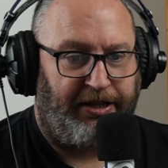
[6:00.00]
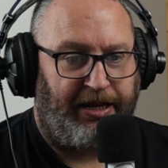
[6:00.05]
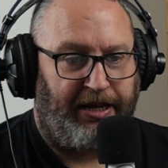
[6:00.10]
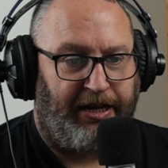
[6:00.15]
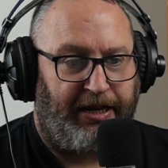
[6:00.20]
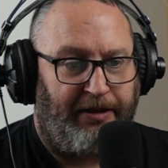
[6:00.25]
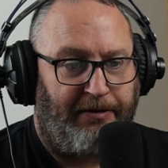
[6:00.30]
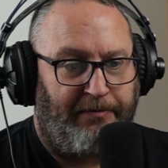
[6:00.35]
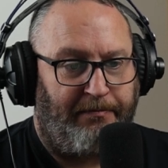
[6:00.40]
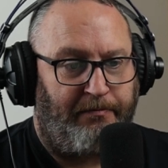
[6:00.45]

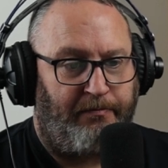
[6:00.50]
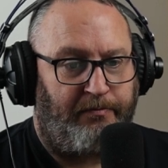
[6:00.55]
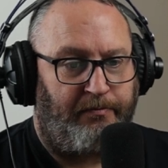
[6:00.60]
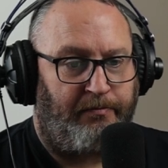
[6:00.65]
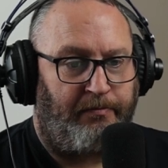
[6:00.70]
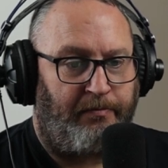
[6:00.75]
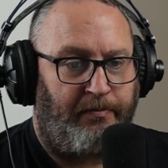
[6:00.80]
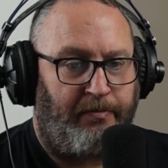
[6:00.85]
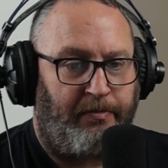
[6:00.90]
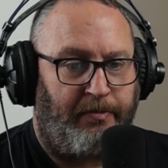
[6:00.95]
their
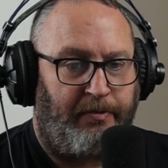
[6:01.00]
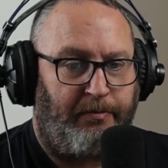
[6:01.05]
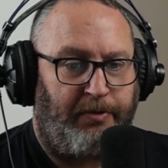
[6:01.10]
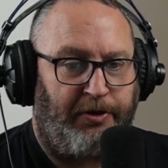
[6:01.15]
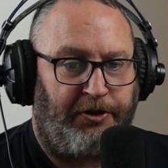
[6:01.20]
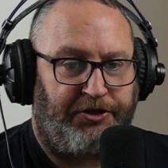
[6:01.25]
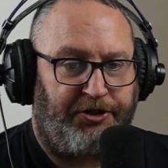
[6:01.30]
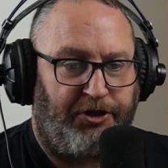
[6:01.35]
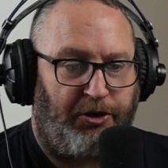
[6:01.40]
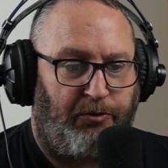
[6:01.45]

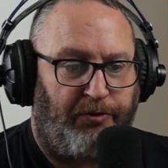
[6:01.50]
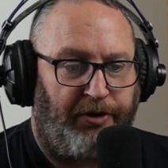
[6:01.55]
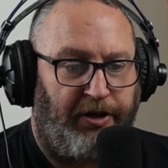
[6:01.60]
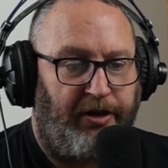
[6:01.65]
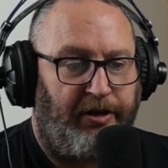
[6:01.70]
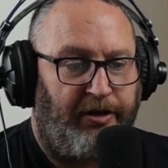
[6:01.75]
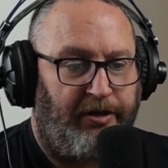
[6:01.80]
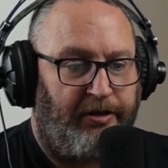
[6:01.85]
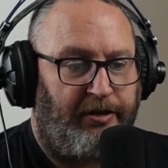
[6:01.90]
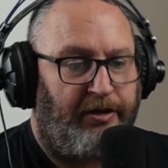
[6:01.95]

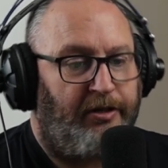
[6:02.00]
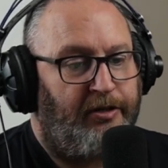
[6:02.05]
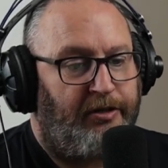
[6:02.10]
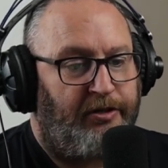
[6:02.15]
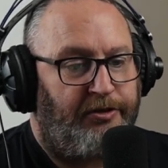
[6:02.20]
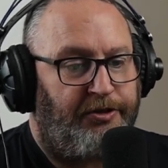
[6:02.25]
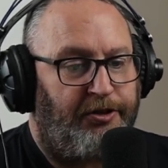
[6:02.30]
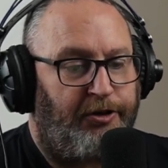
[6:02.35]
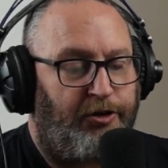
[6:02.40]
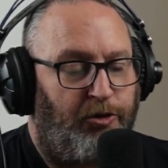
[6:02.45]
persona
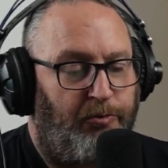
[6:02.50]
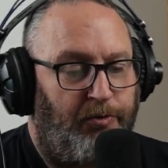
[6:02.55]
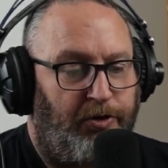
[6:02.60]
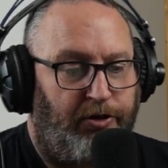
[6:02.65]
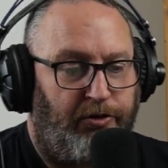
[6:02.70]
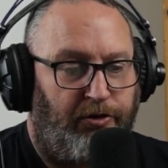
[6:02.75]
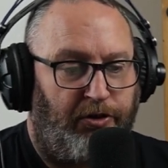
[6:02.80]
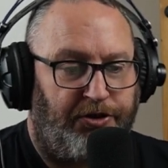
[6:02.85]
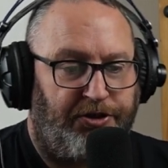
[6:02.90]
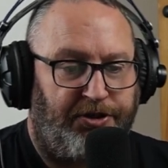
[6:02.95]
to come
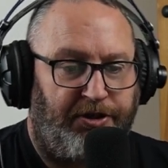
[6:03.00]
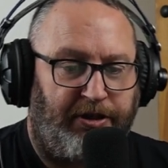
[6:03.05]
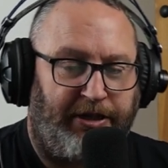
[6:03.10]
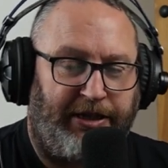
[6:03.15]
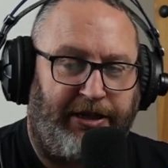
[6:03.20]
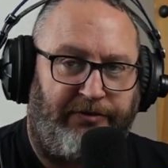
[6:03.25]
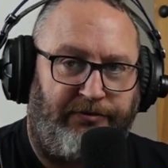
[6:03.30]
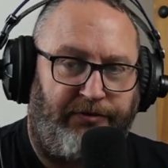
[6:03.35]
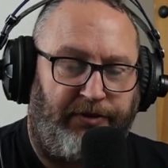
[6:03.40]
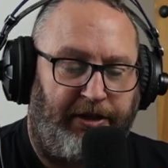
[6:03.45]
across
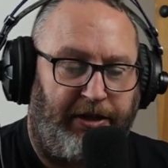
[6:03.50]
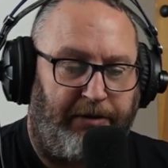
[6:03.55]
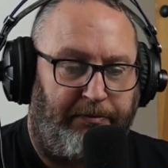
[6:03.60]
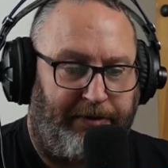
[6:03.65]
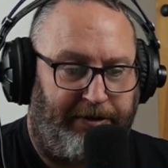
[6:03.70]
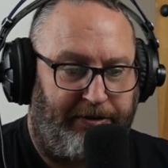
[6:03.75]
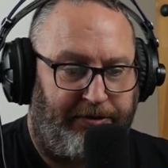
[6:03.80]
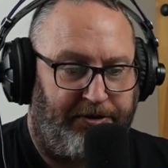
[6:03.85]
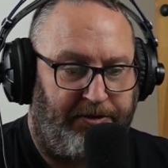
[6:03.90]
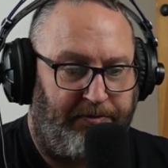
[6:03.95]
kind of really
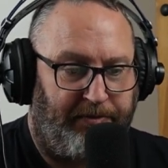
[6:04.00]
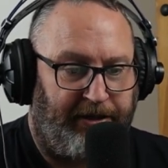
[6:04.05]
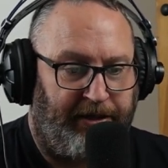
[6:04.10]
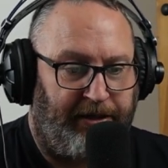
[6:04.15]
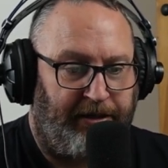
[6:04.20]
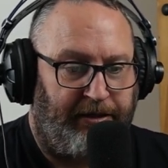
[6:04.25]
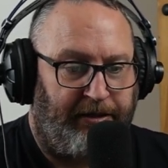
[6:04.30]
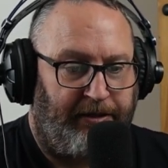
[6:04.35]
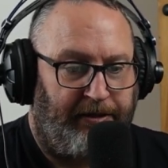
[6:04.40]
appealed to me.